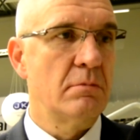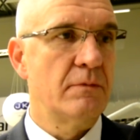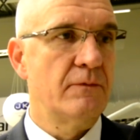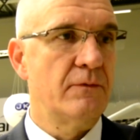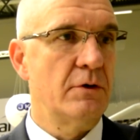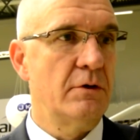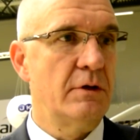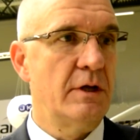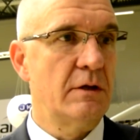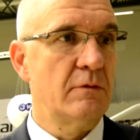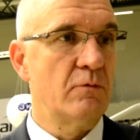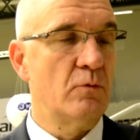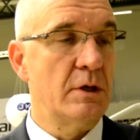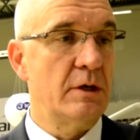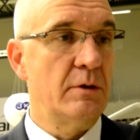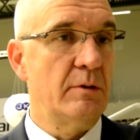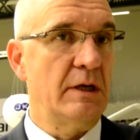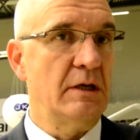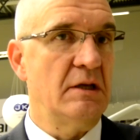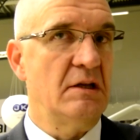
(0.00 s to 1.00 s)
for that
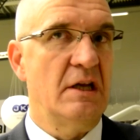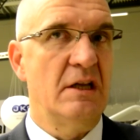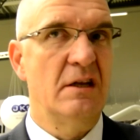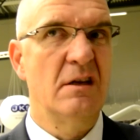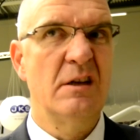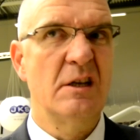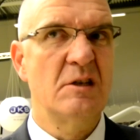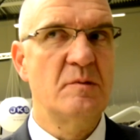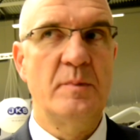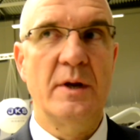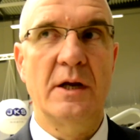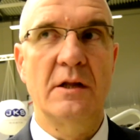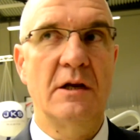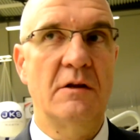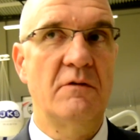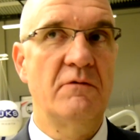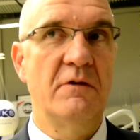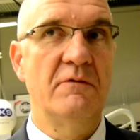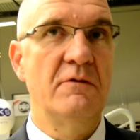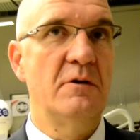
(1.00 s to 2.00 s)
one. I didn't expect
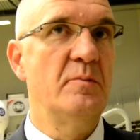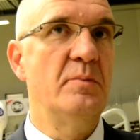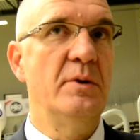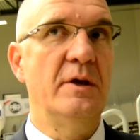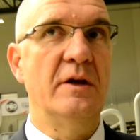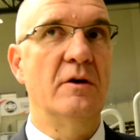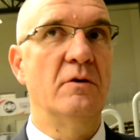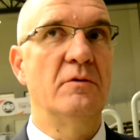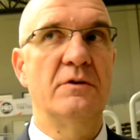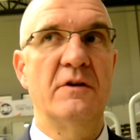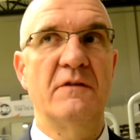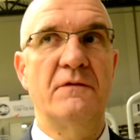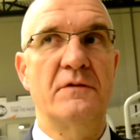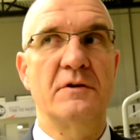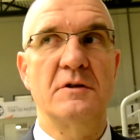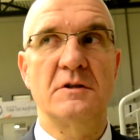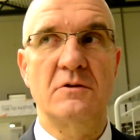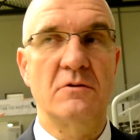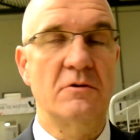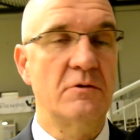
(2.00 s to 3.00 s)
that we will be on the
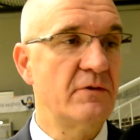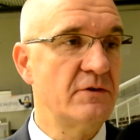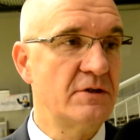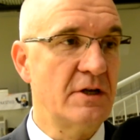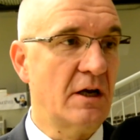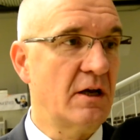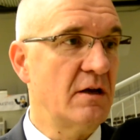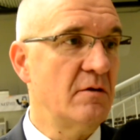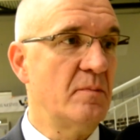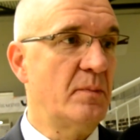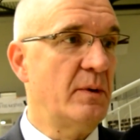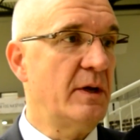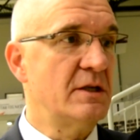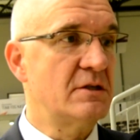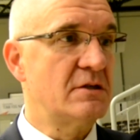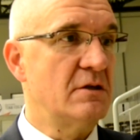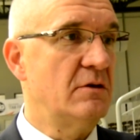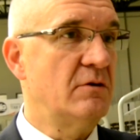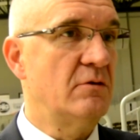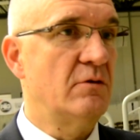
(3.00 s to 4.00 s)
first or second
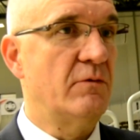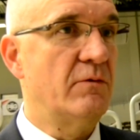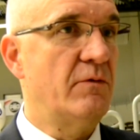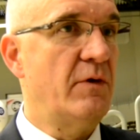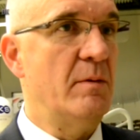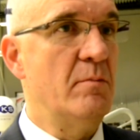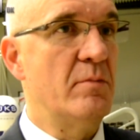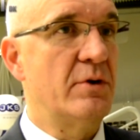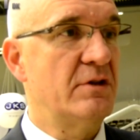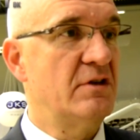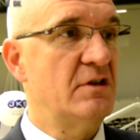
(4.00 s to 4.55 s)
place on November,